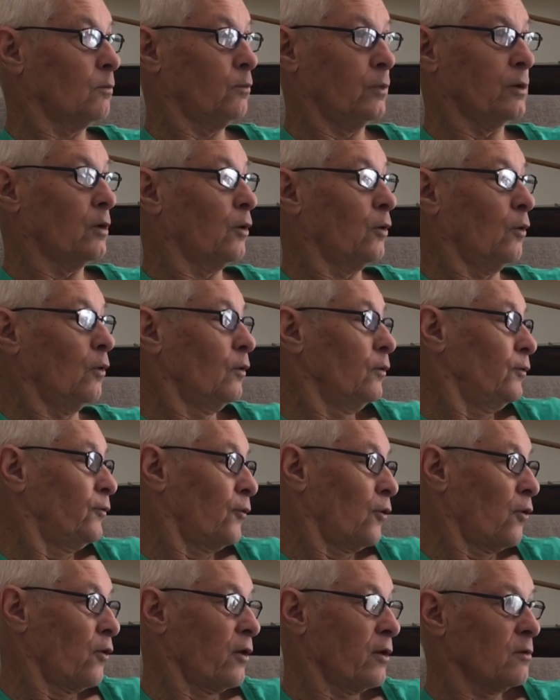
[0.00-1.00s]
we got all the
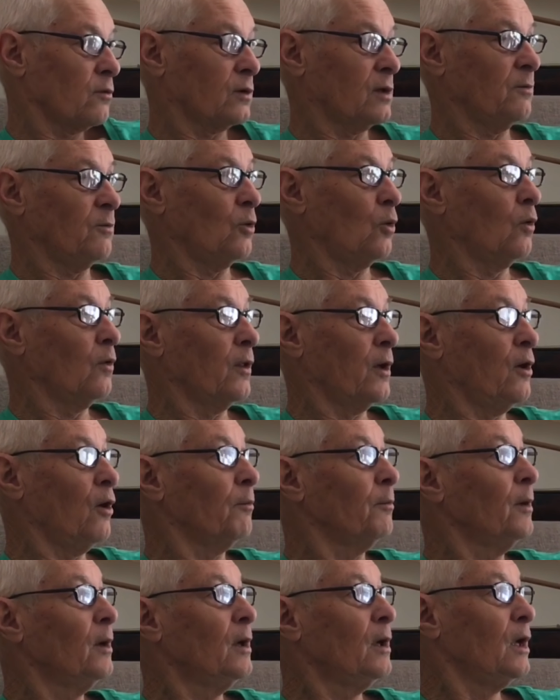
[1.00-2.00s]
drawings, give you all the
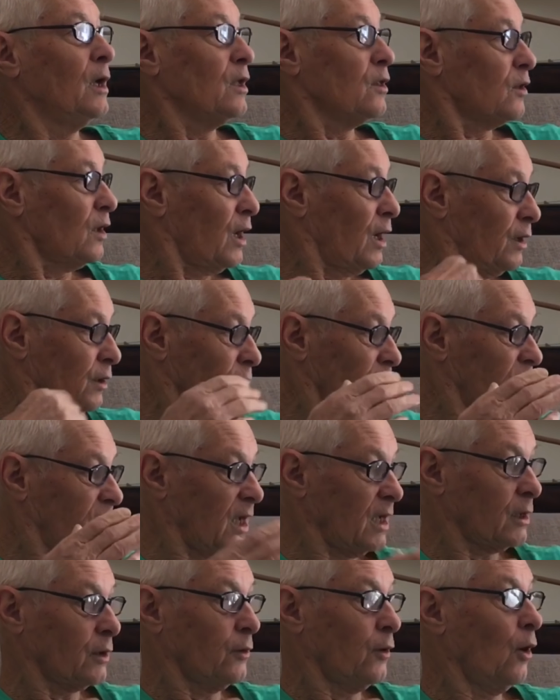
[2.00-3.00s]
help. He said, and to
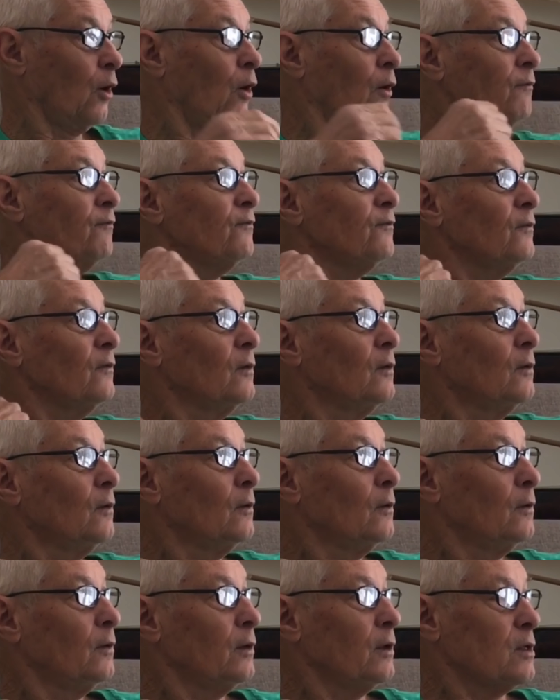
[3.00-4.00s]
kick it off,
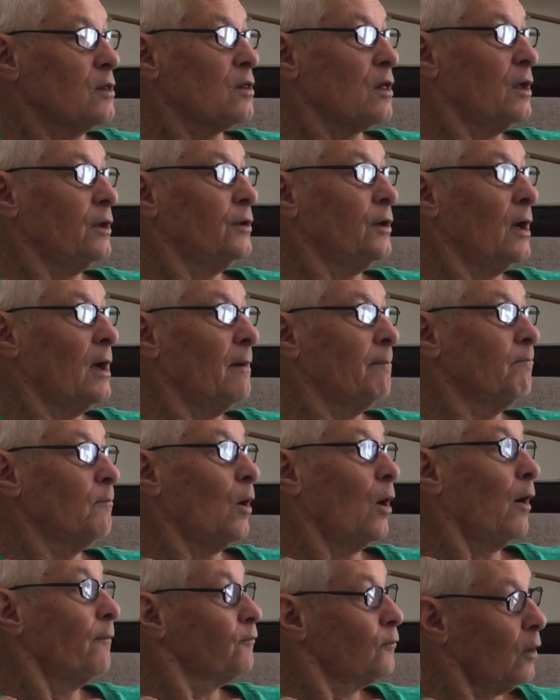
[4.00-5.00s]
he said, um,
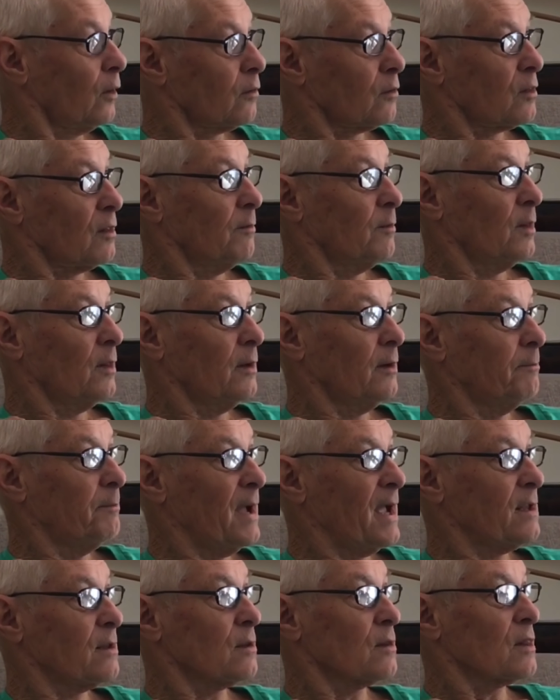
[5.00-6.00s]
I've got some of the
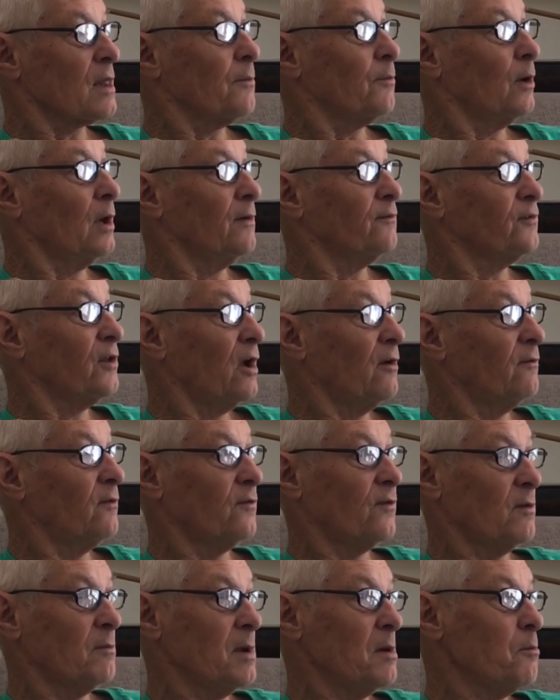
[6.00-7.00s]
patterns that were left over
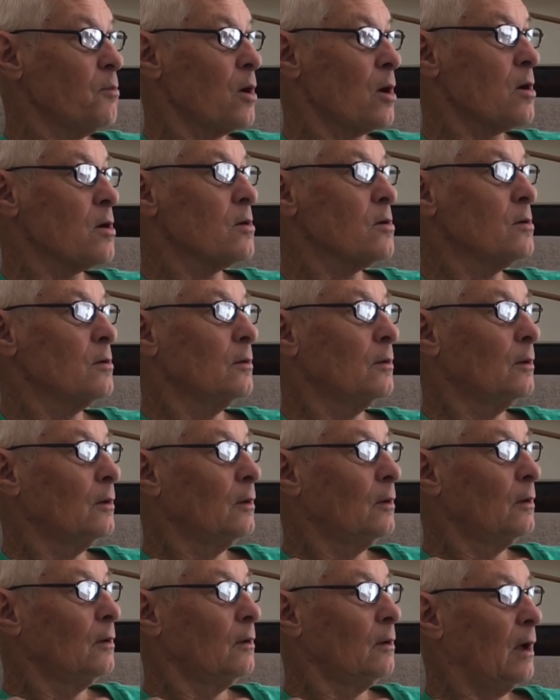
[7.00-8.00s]
from Embra.
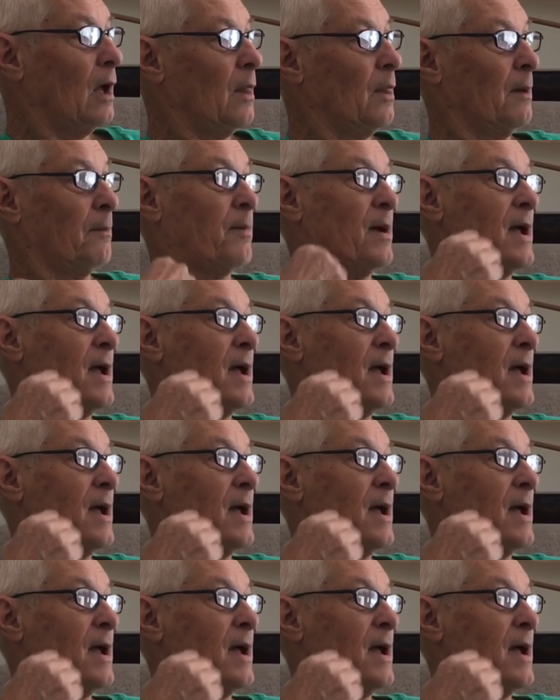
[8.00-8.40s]
And the